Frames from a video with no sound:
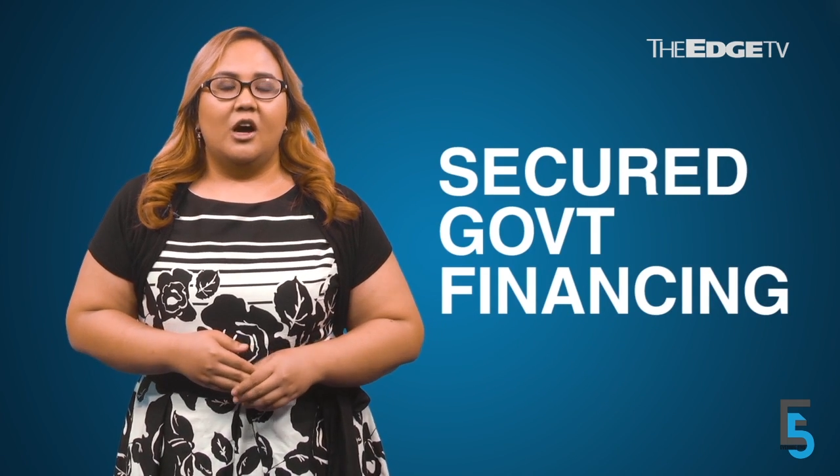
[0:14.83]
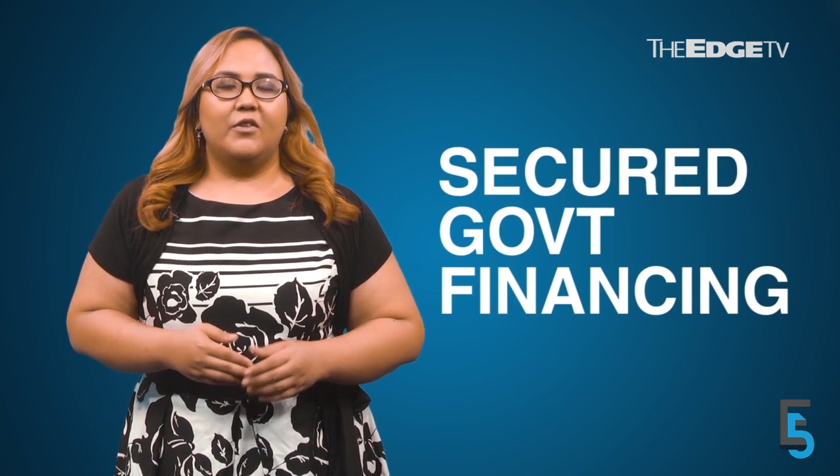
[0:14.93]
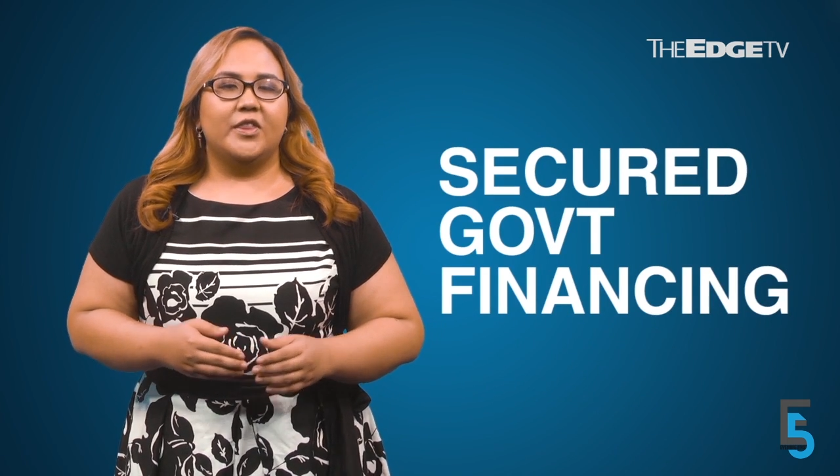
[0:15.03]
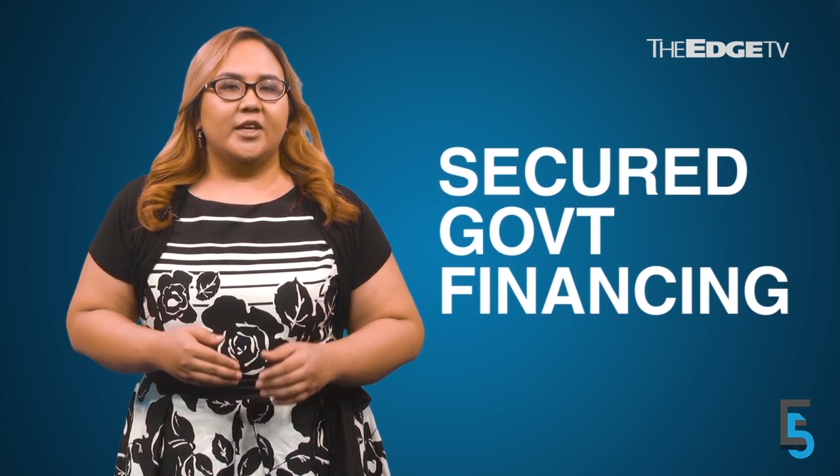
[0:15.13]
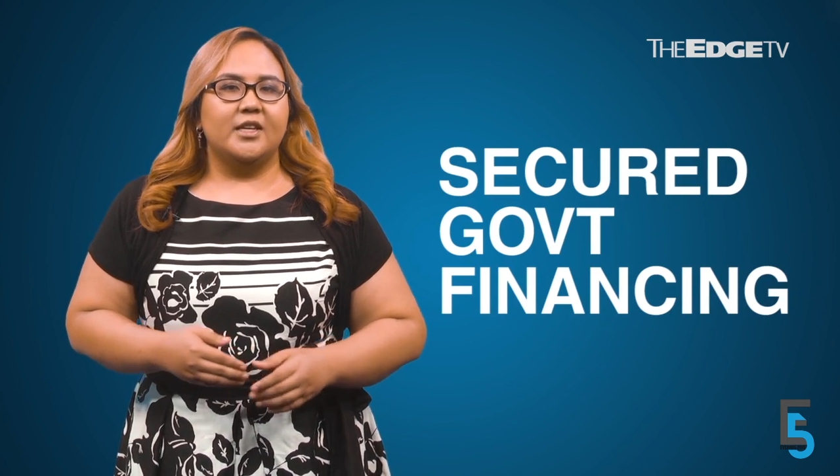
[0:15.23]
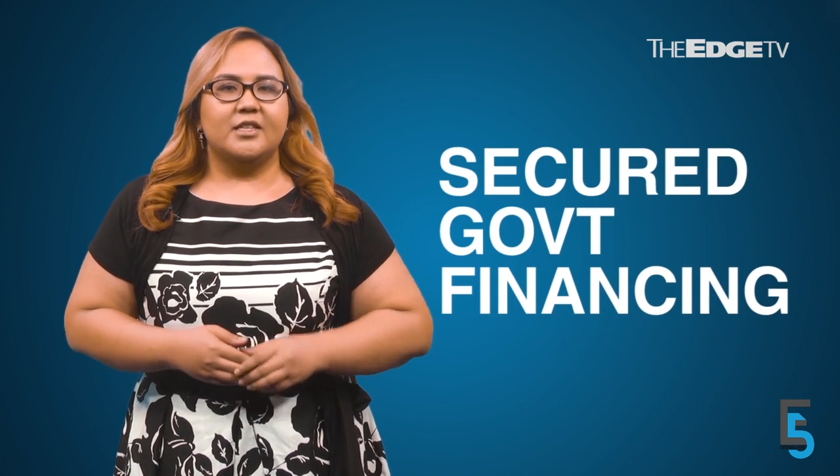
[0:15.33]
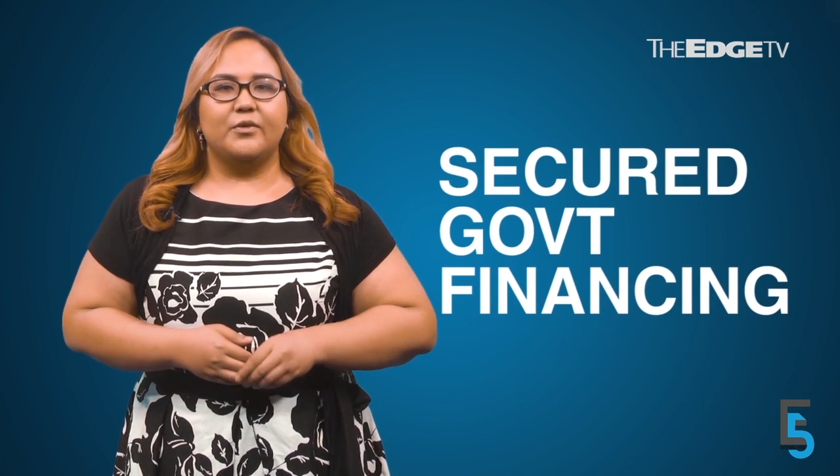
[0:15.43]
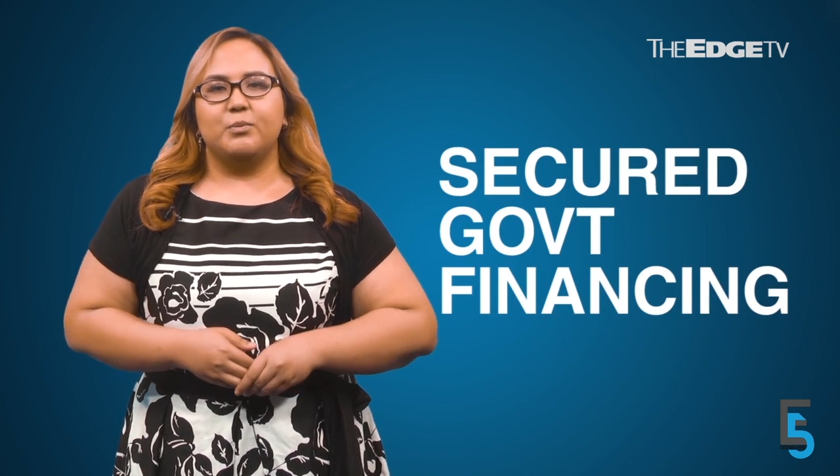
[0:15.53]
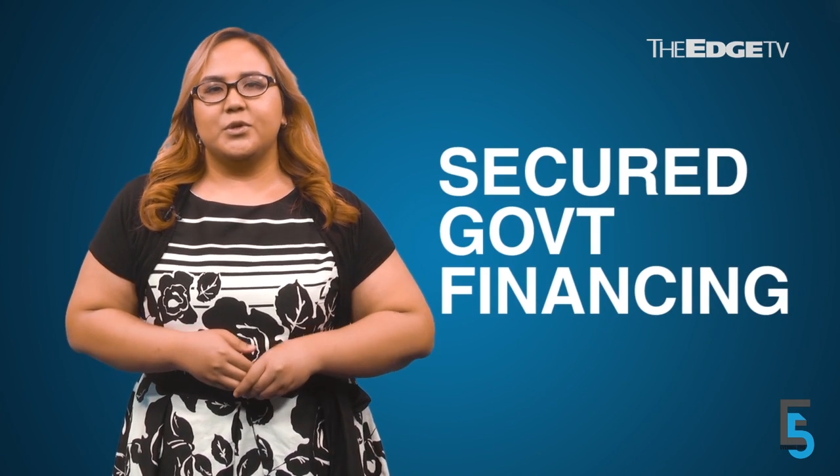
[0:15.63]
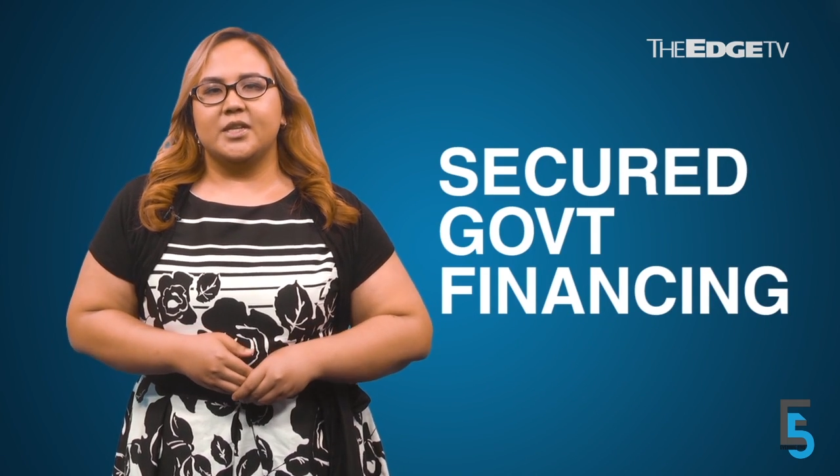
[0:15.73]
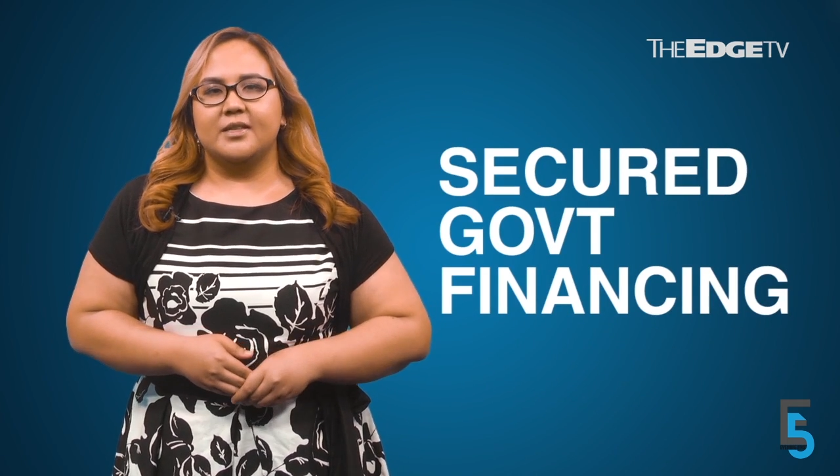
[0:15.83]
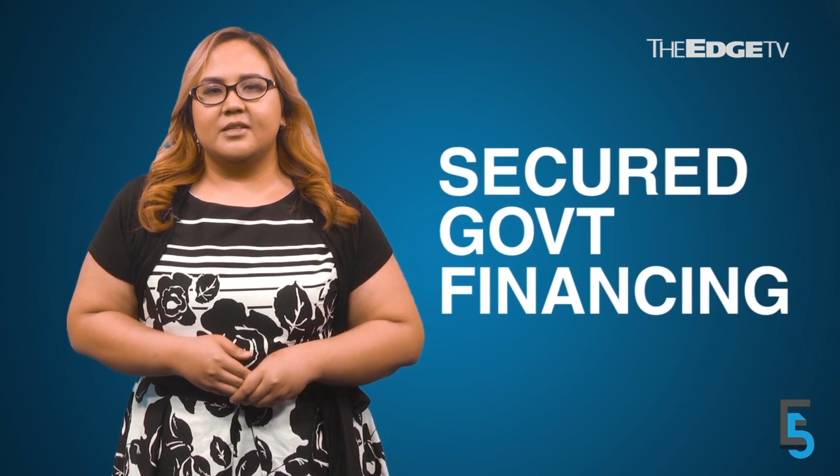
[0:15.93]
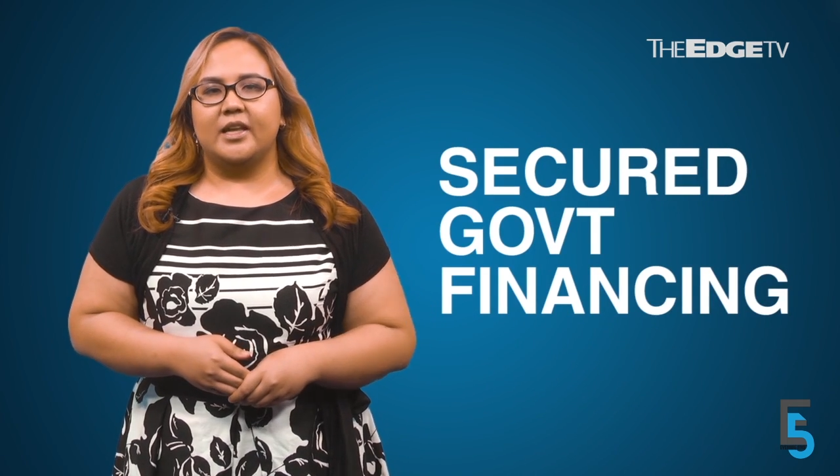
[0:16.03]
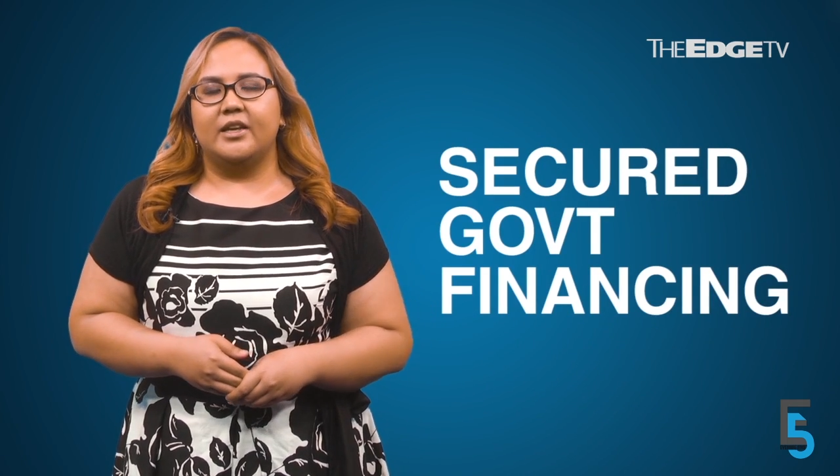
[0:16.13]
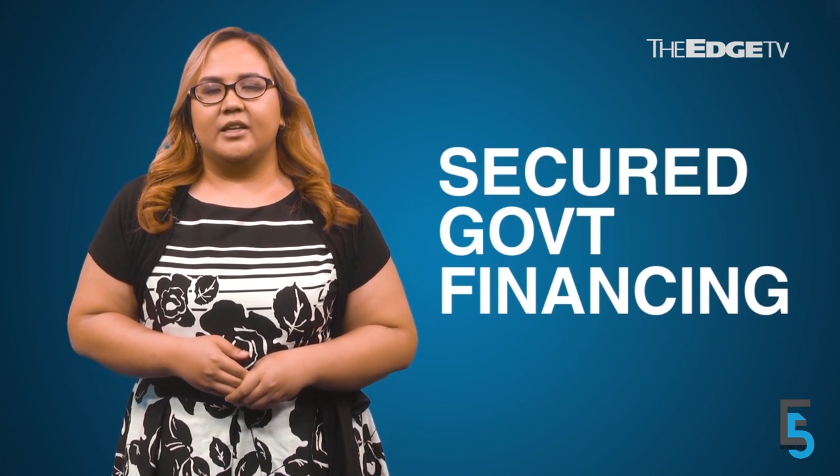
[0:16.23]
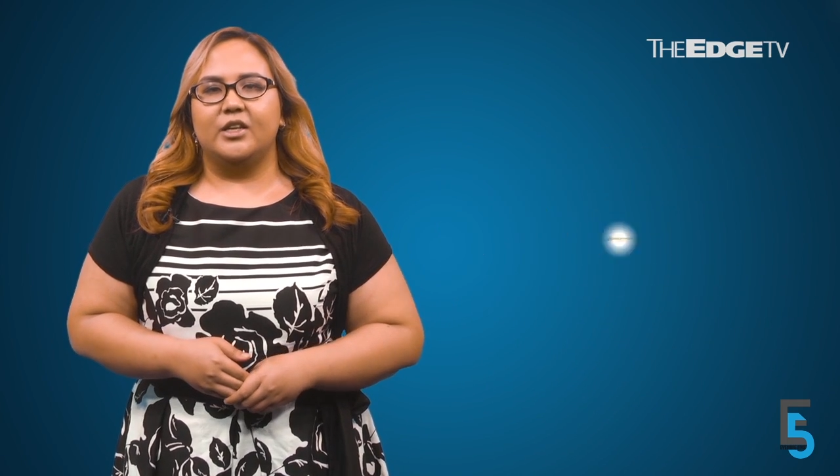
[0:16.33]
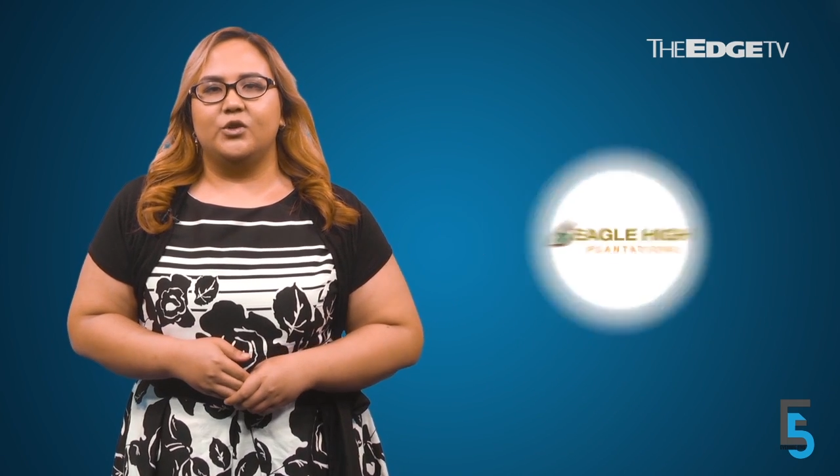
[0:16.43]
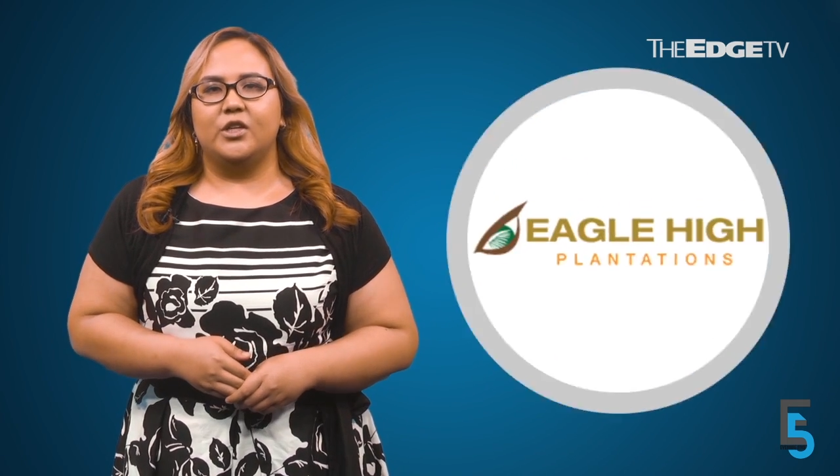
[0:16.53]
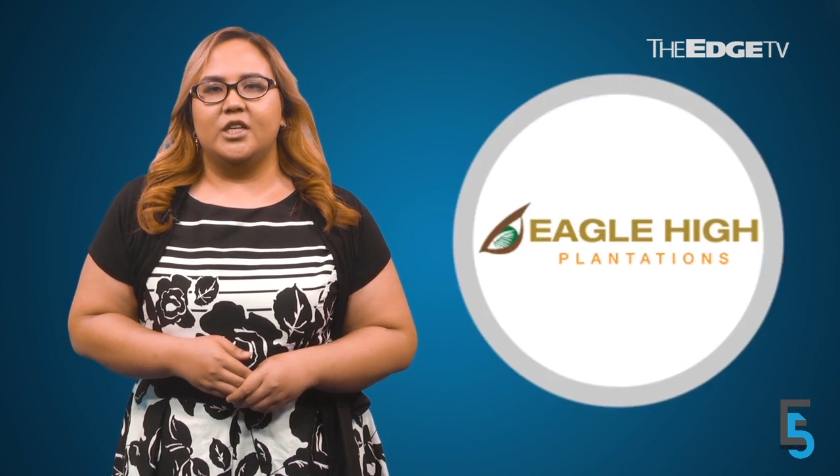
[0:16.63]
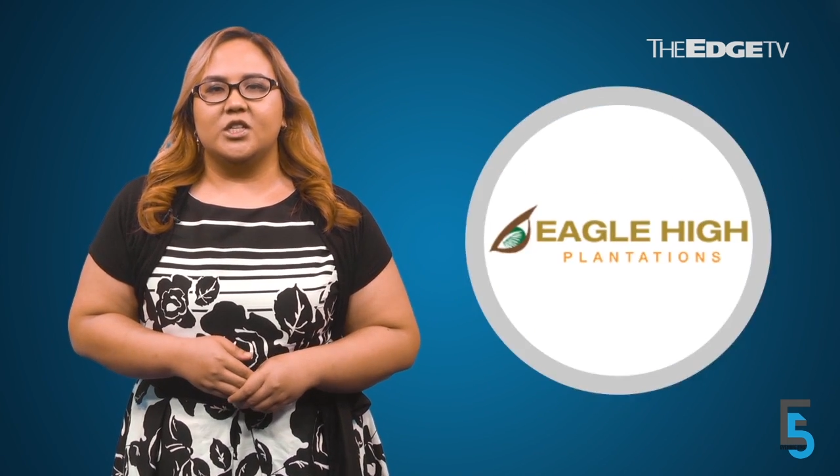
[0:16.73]
of a 37% stake in
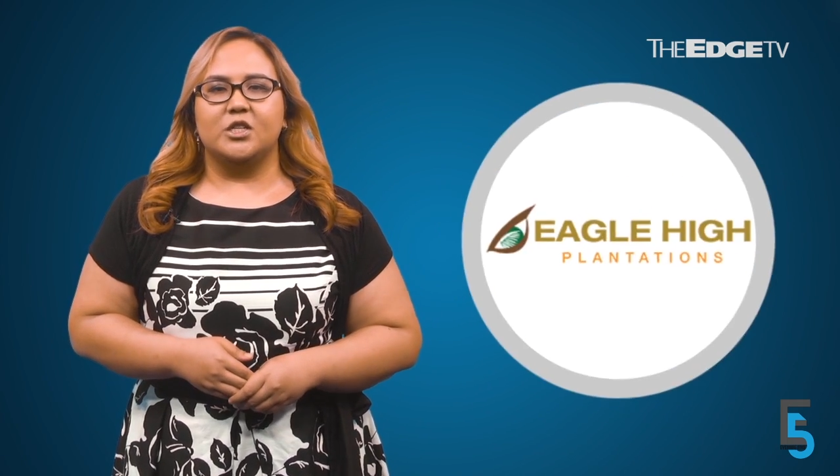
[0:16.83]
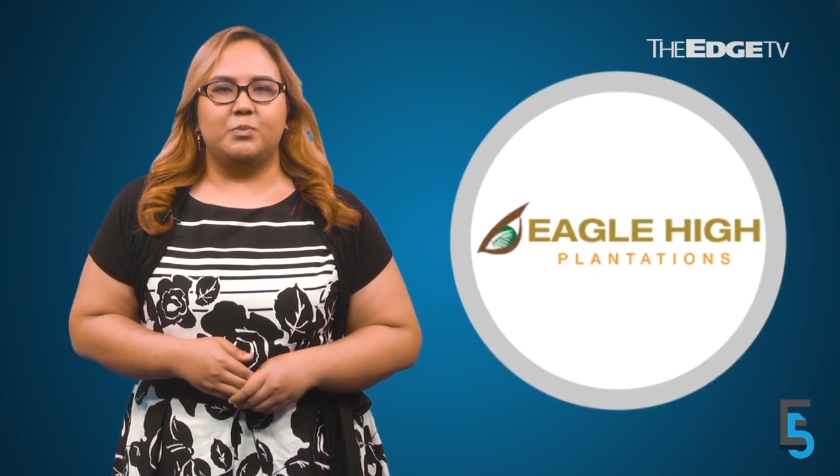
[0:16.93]
Indonesia's